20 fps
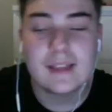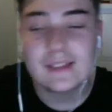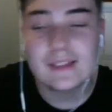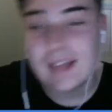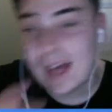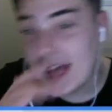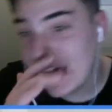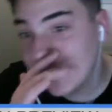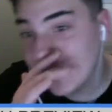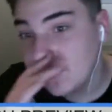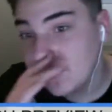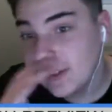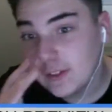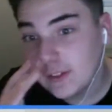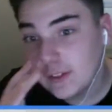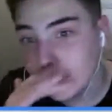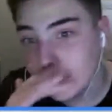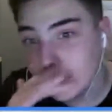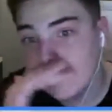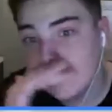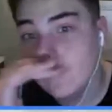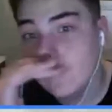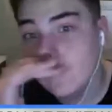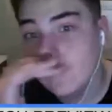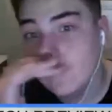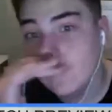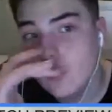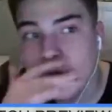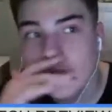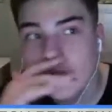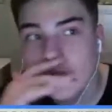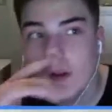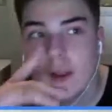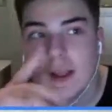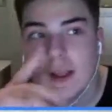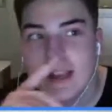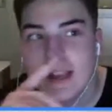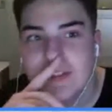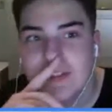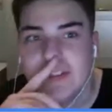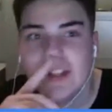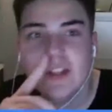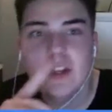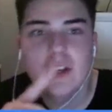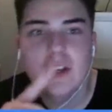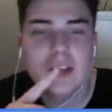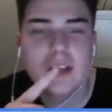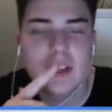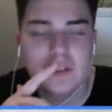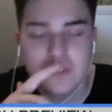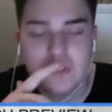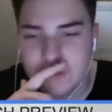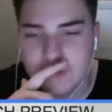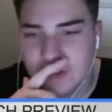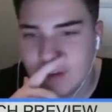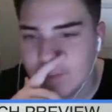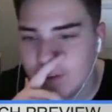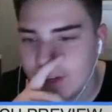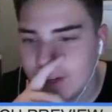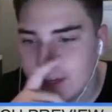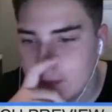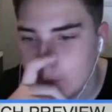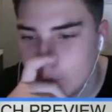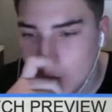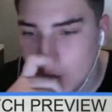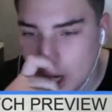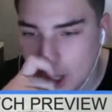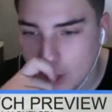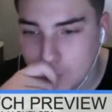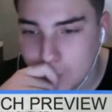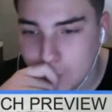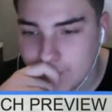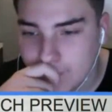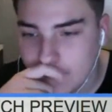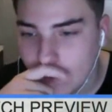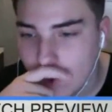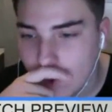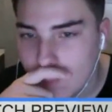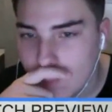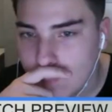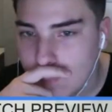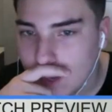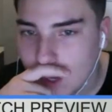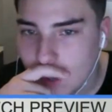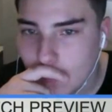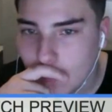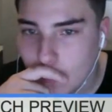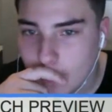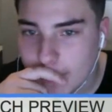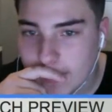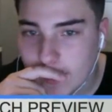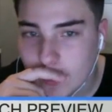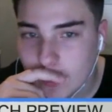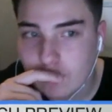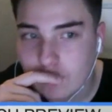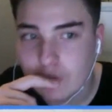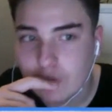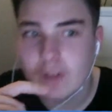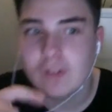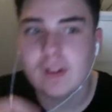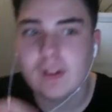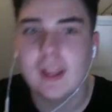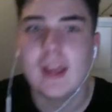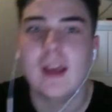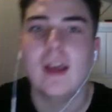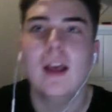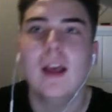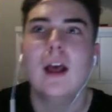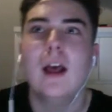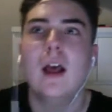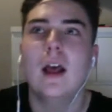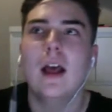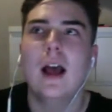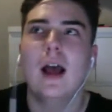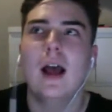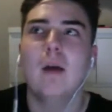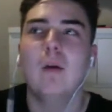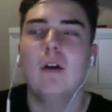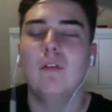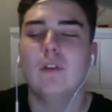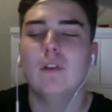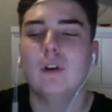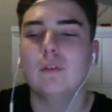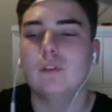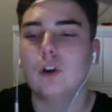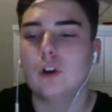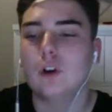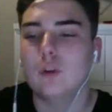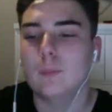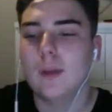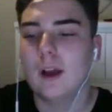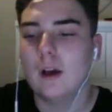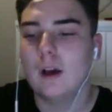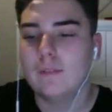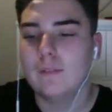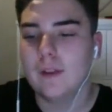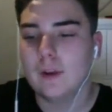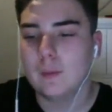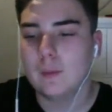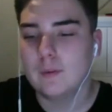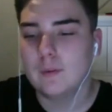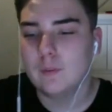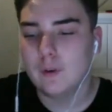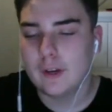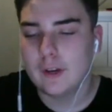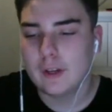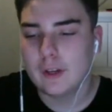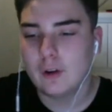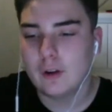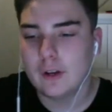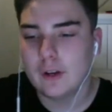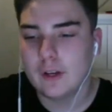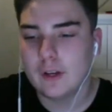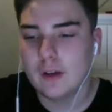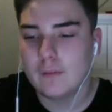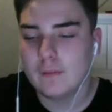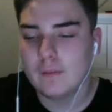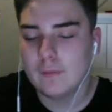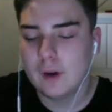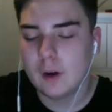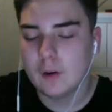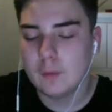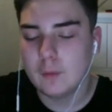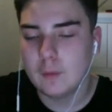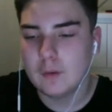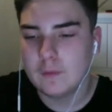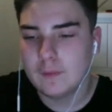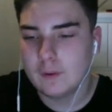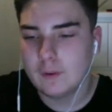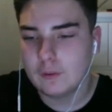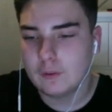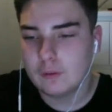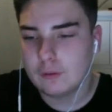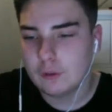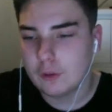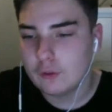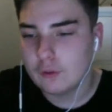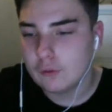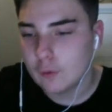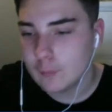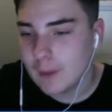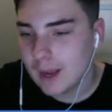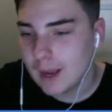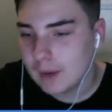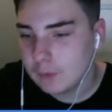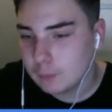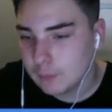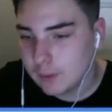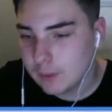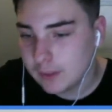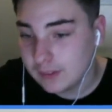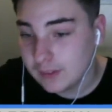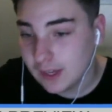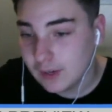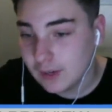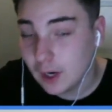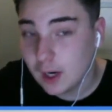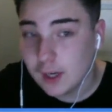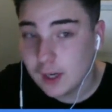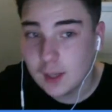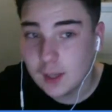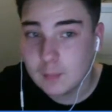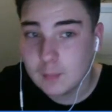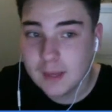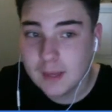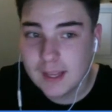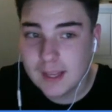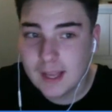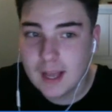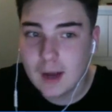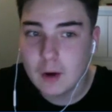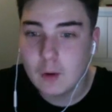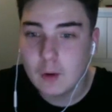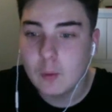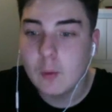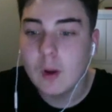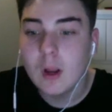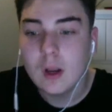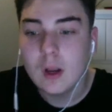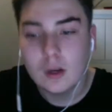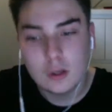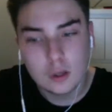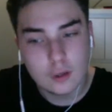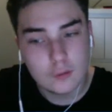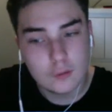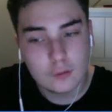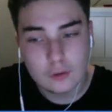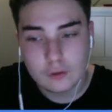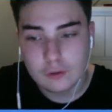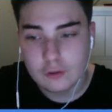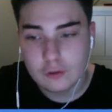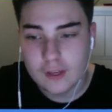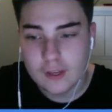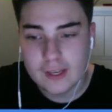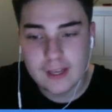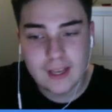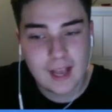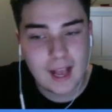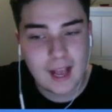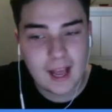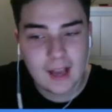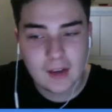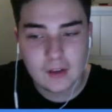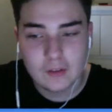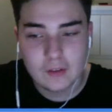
has been done before. It didn't necessarily work before, but we could risk it. However, I've got to admit, I think we've already got enough holding midfielders to choose from. As we said earlier, Mikel, Loftus-Cheek, and